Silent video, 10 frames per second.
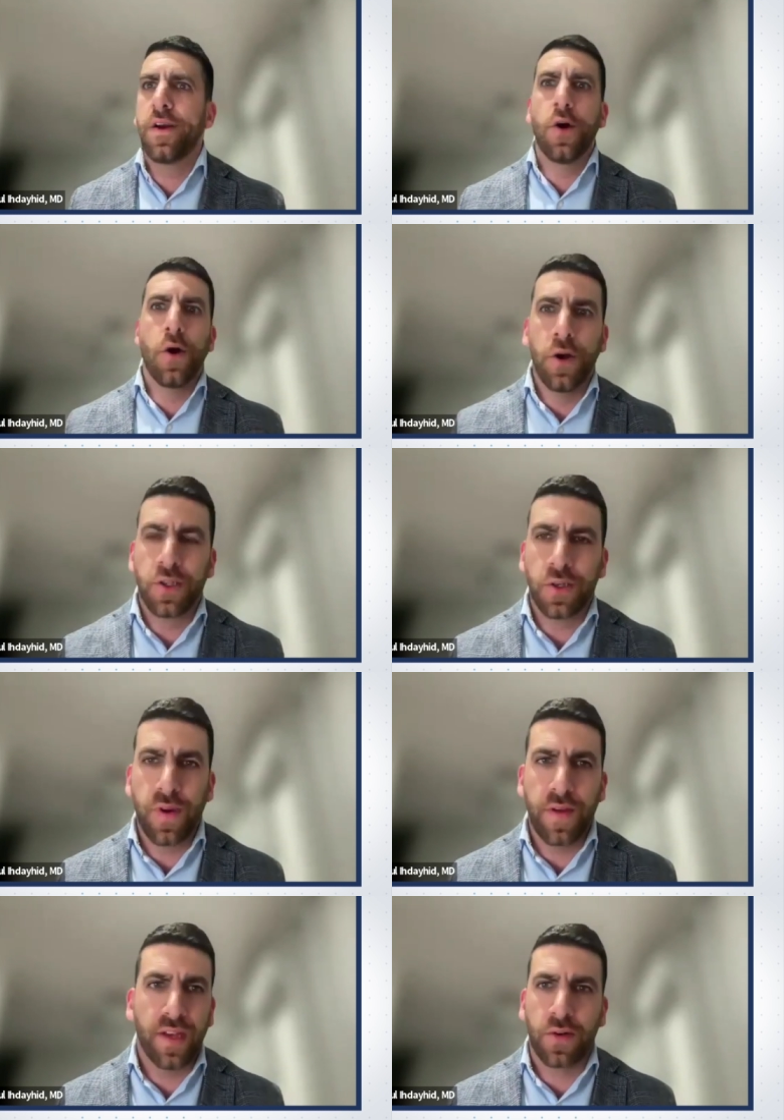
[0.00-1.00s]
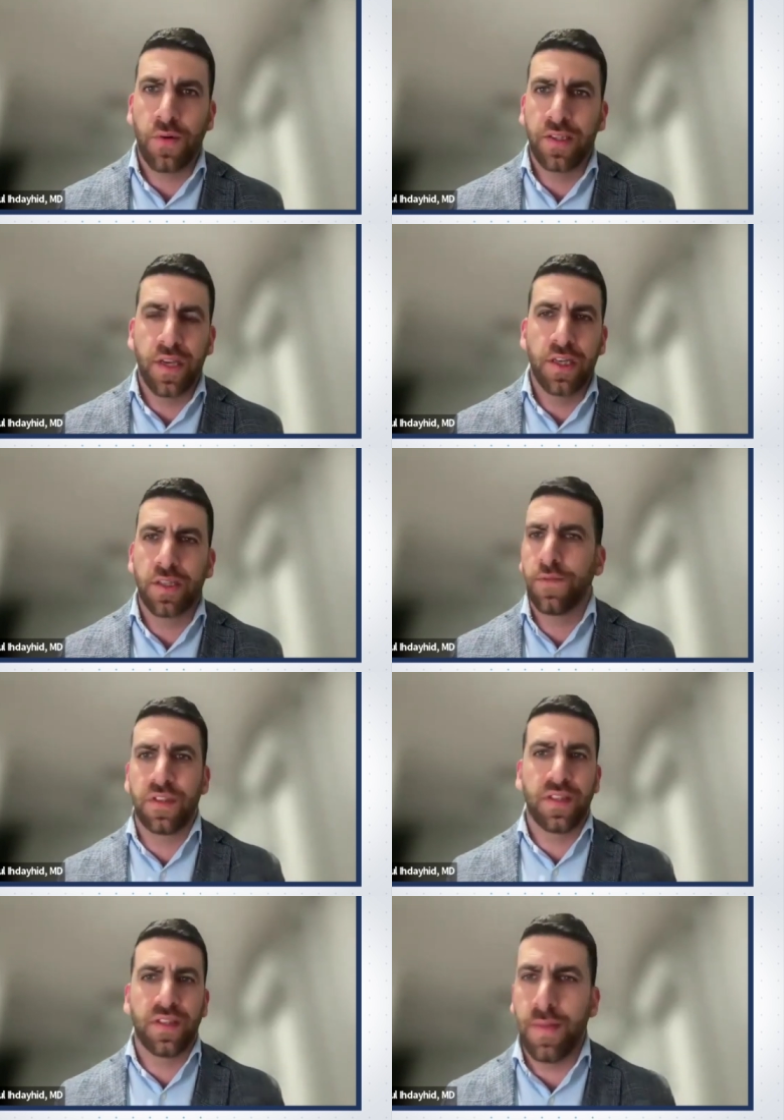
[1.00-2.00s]
urgent revascularization for
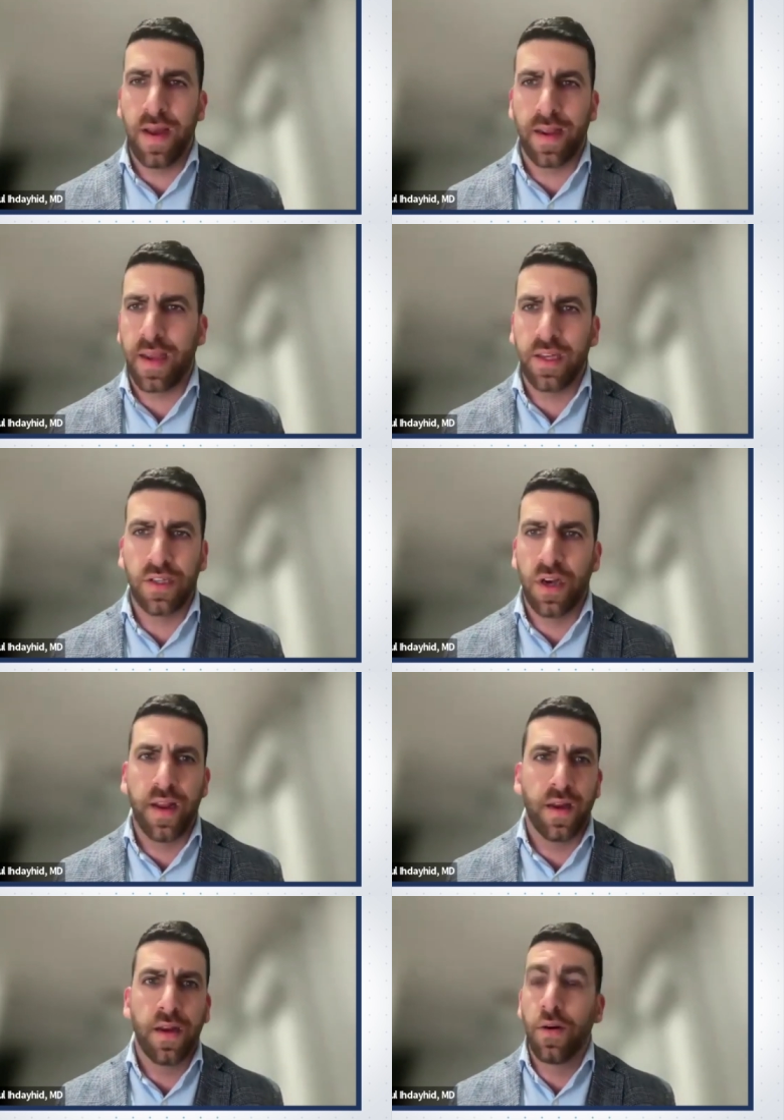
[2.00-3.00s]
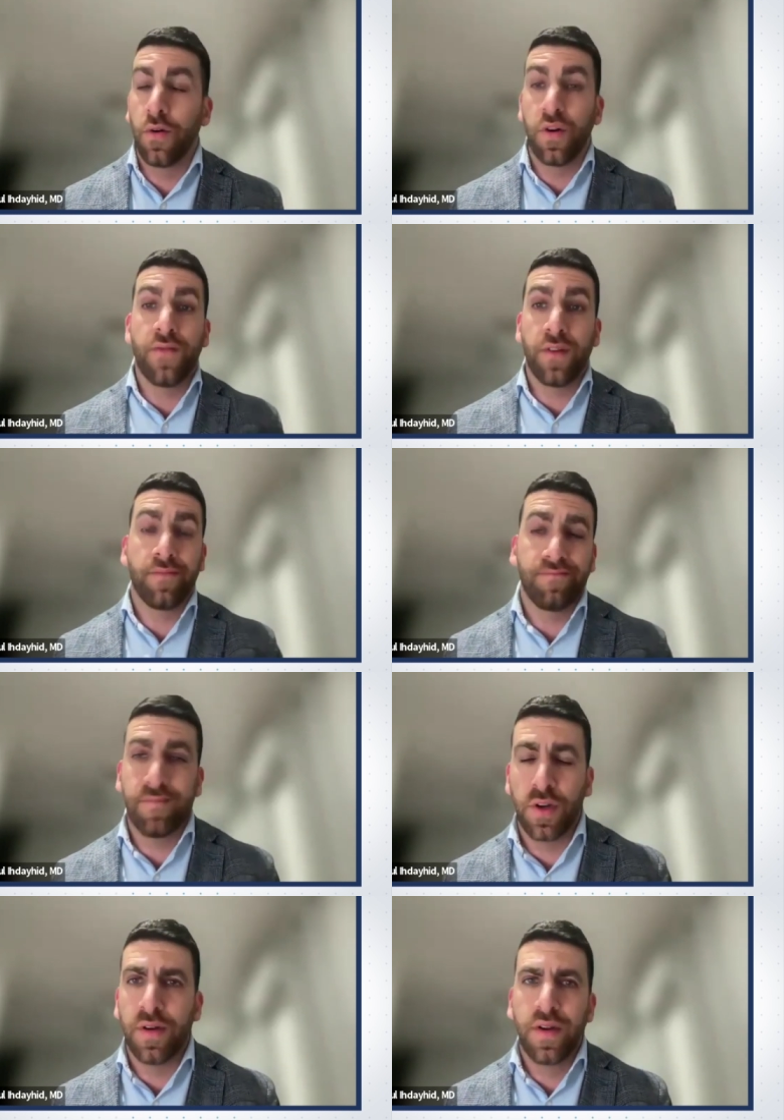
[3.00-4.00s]
symptomatic angina or even,
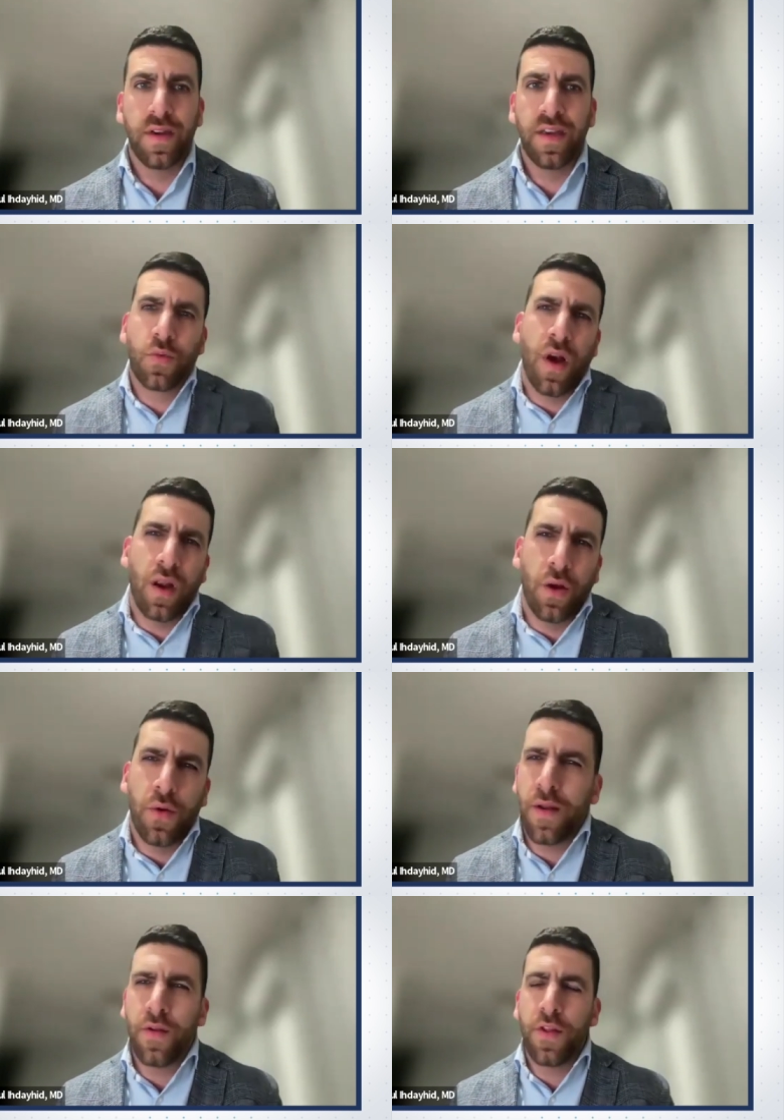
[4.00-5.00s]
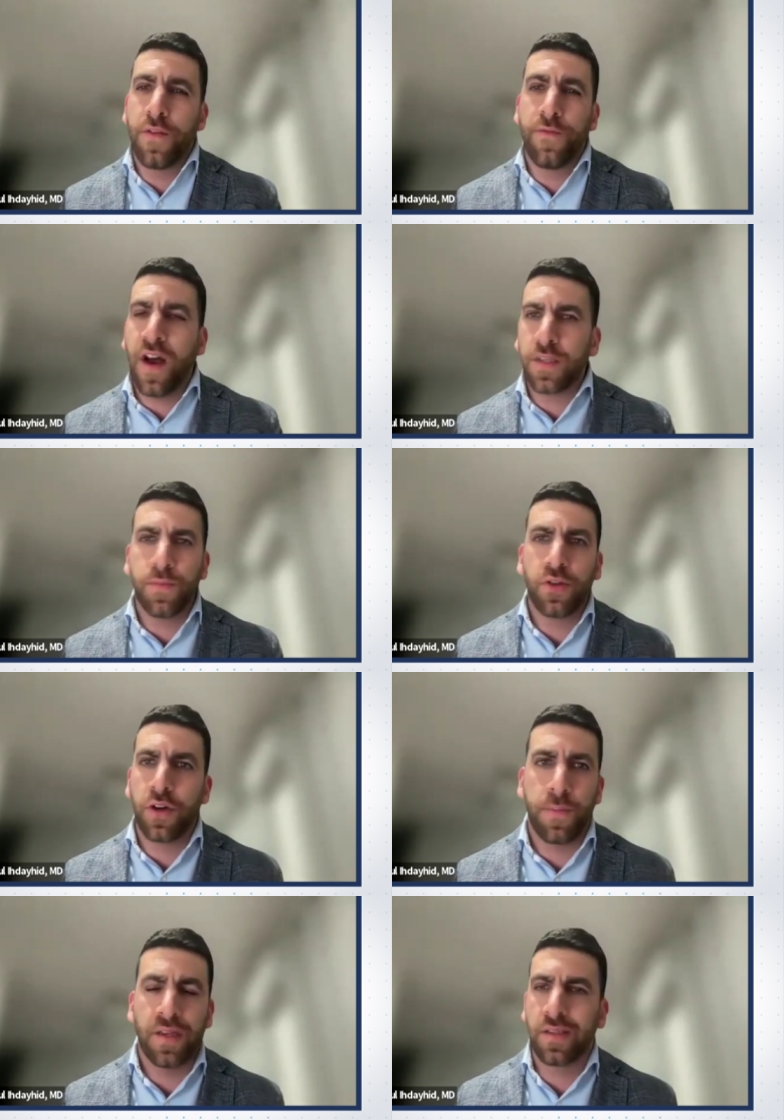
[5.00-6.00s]
is quite low. And the vast majority
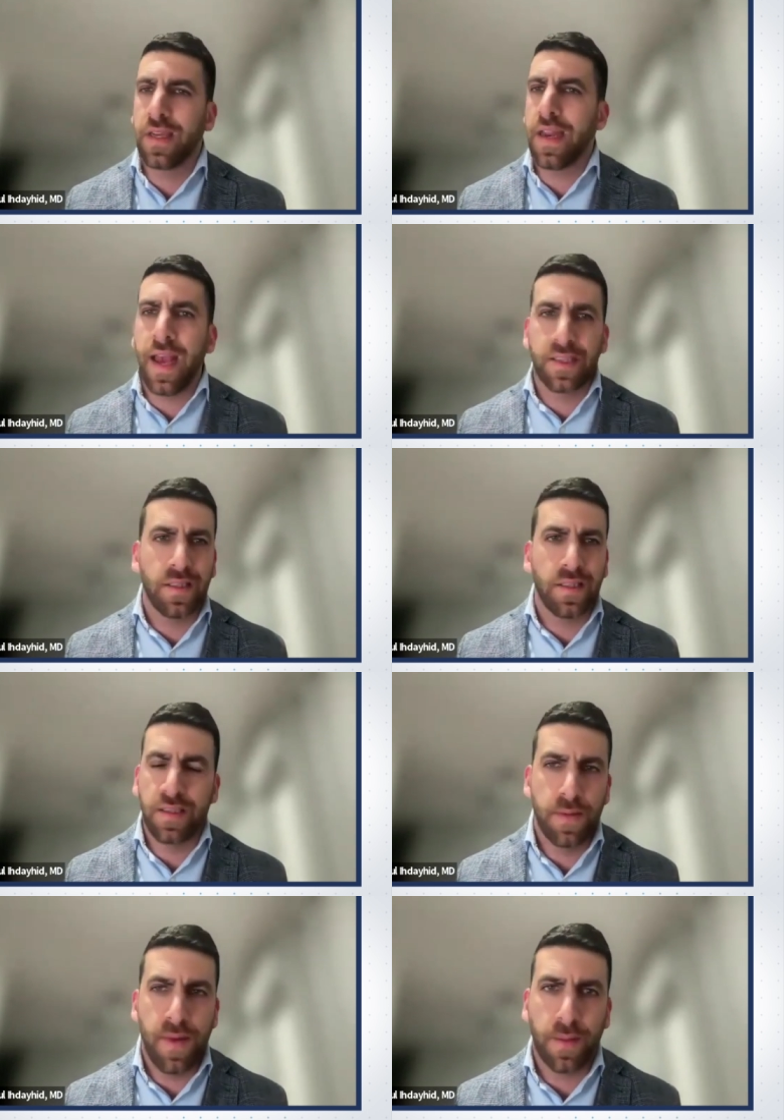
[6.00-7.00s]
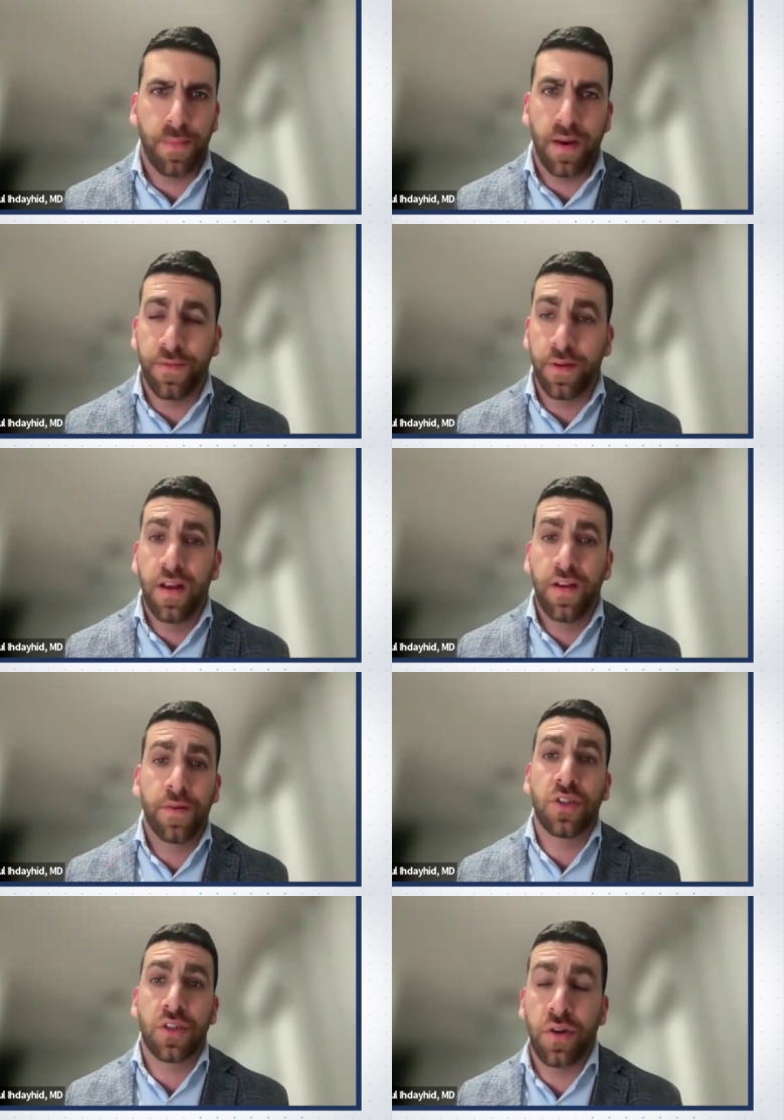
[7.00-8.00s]
of patients get excellent symptomatic benefit
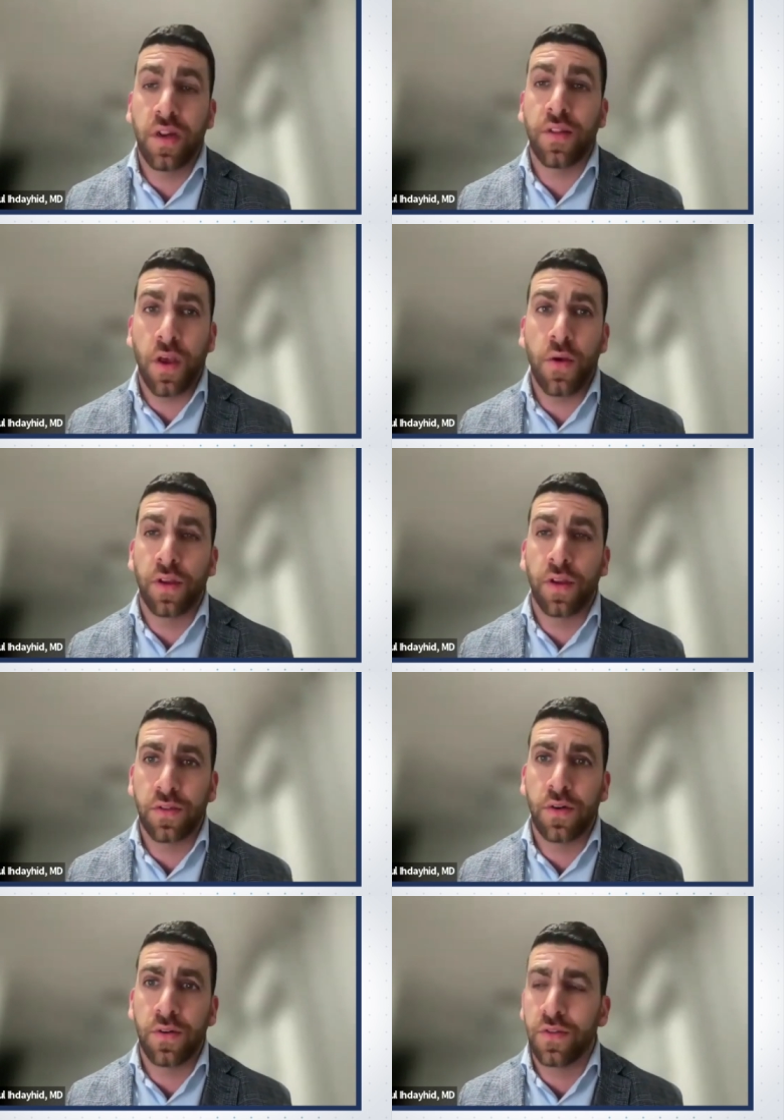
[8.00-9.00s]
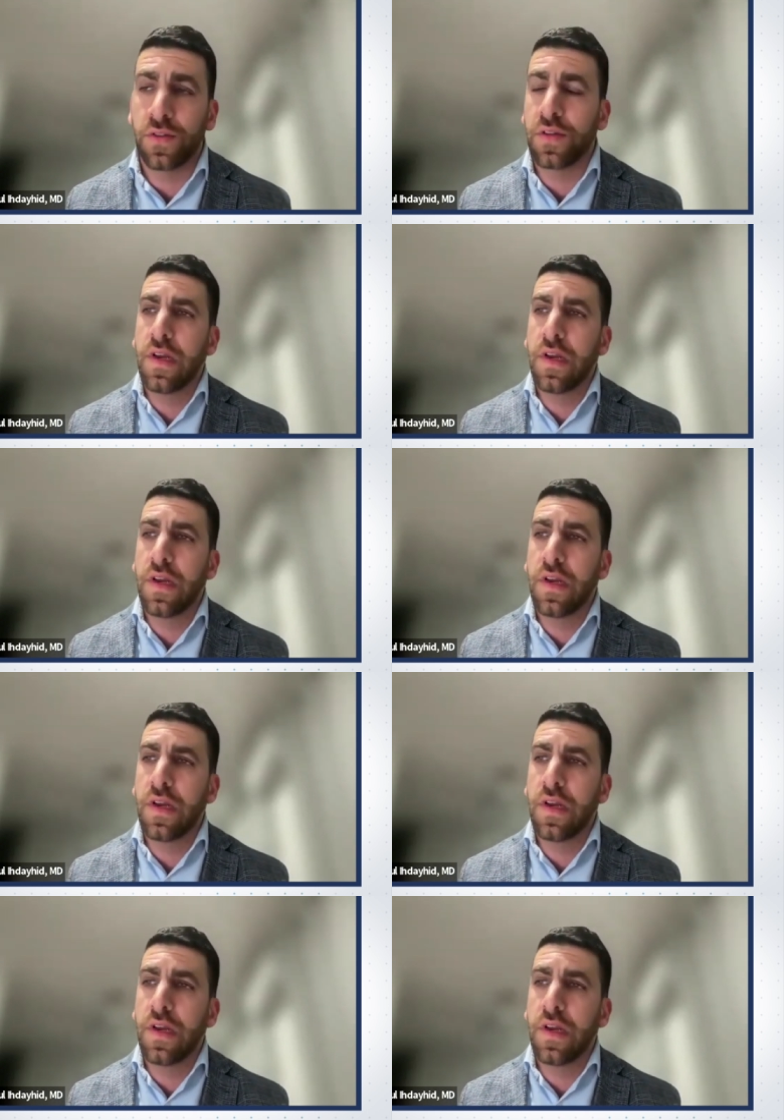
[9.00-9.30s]
from just treating the aortic stenosis.